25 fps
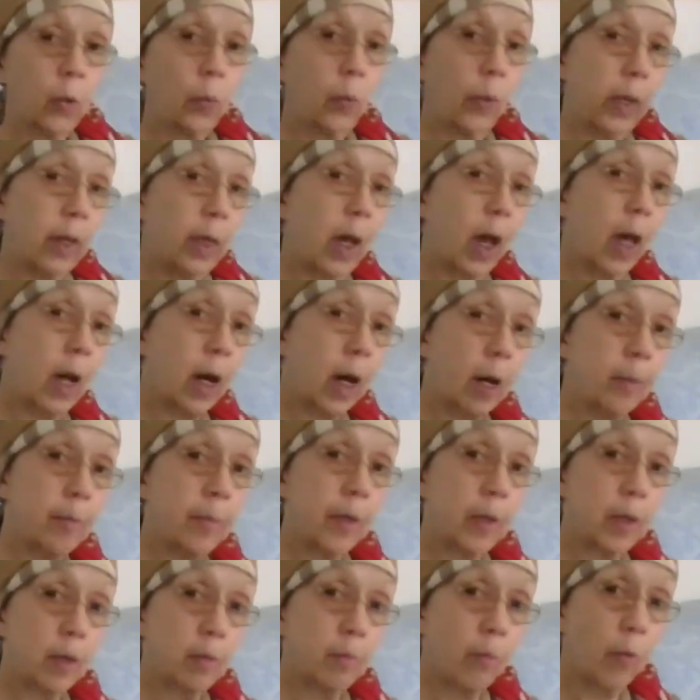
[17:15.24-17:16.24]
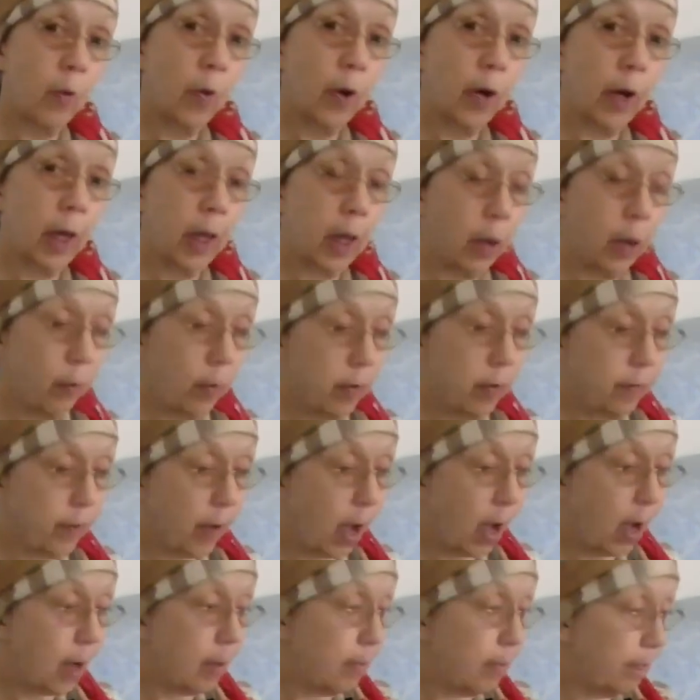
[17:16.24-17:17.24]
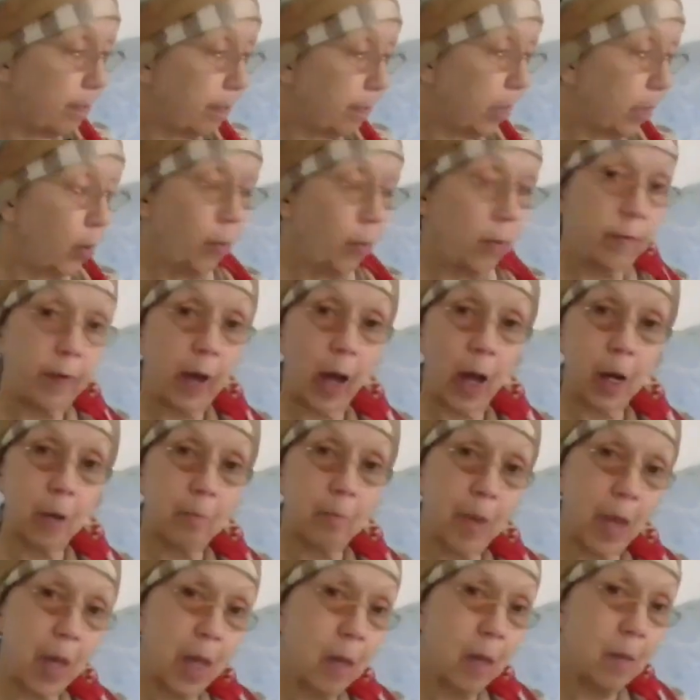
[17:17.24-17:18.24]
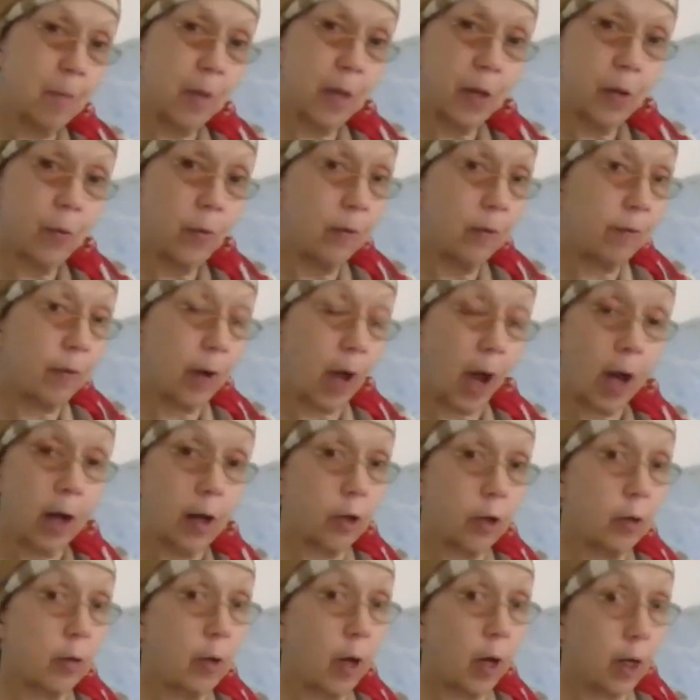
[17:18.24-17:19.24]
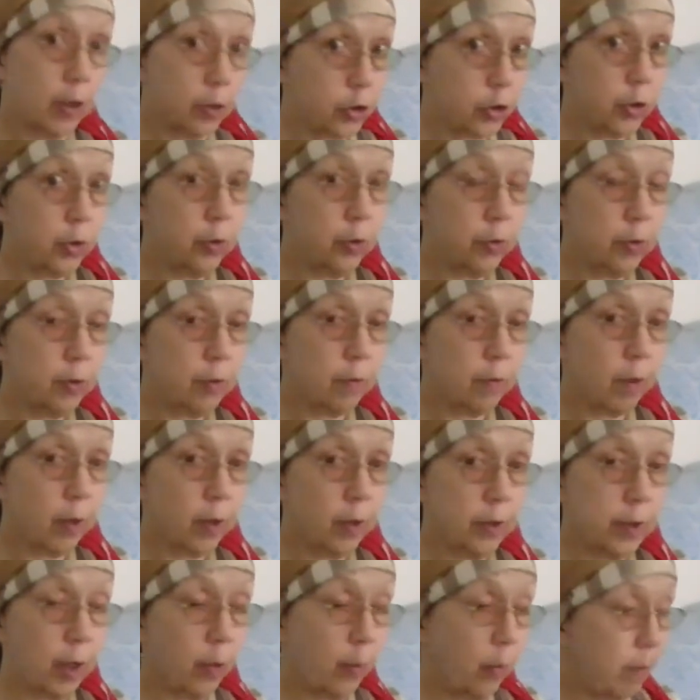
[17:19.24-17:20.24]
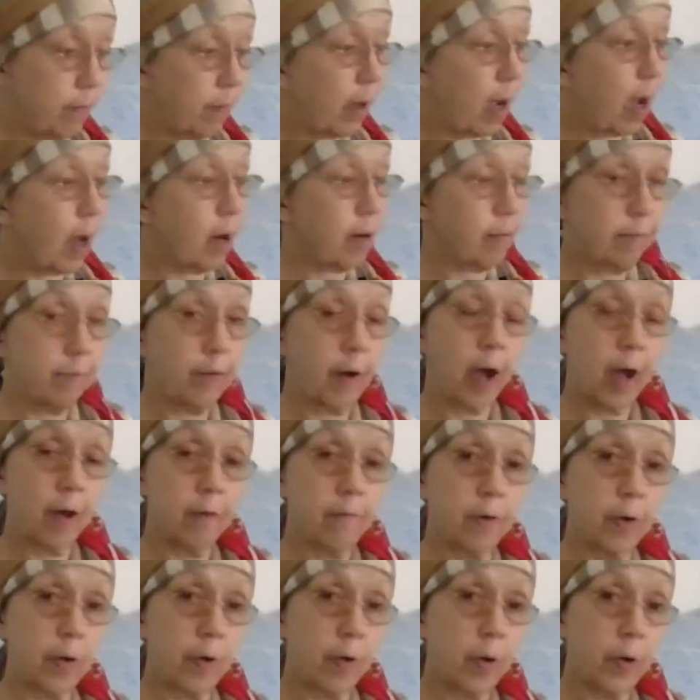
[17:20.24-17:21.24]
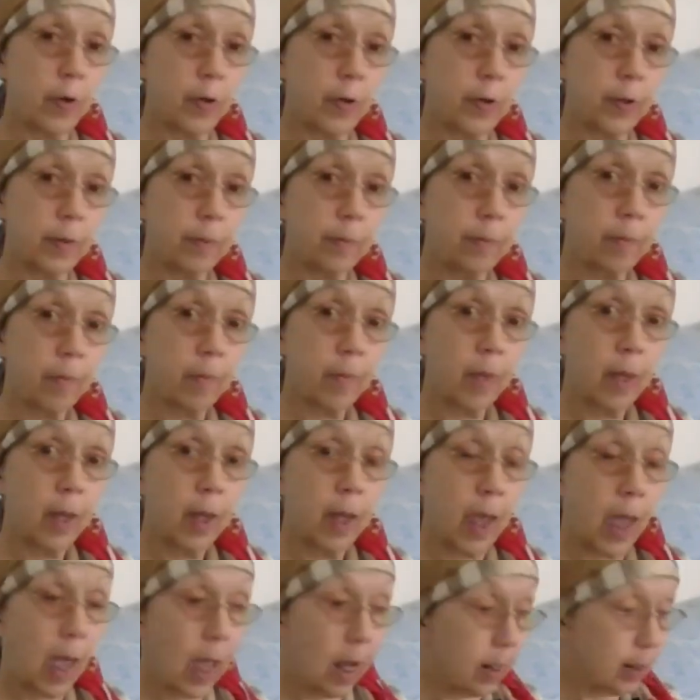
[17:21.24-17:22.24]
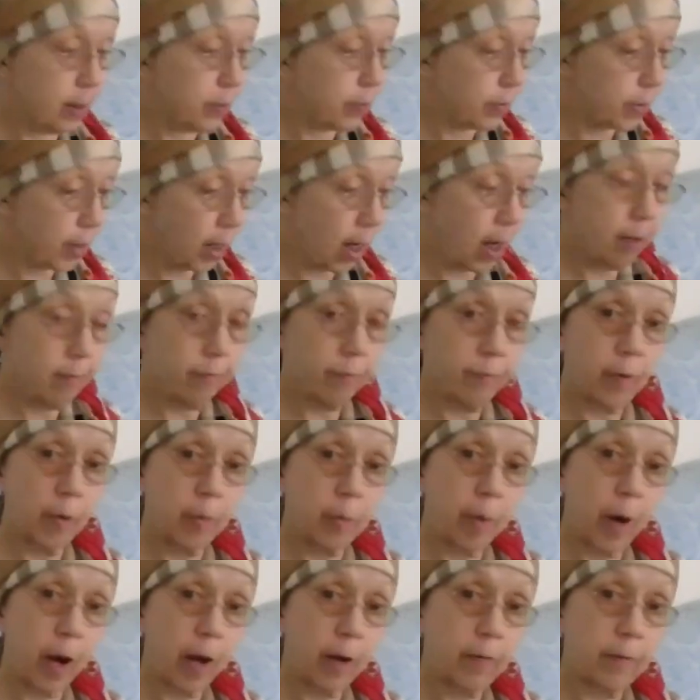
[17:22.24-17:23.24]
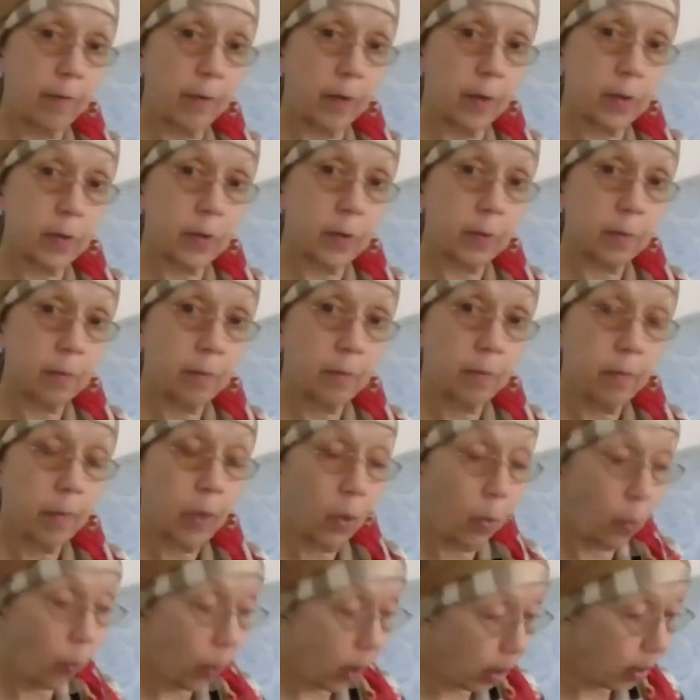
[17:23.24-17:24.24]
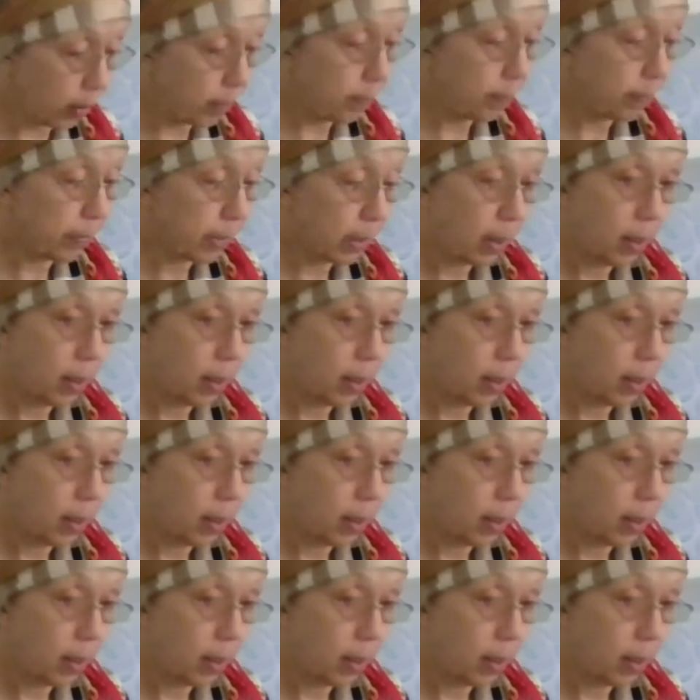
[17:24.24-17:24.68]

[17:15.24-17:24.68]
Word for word: we get up in the morning and we've got a baby, we've got a 2-year-old, and we've got a 5-year-old, and it's time for breakfast. Well,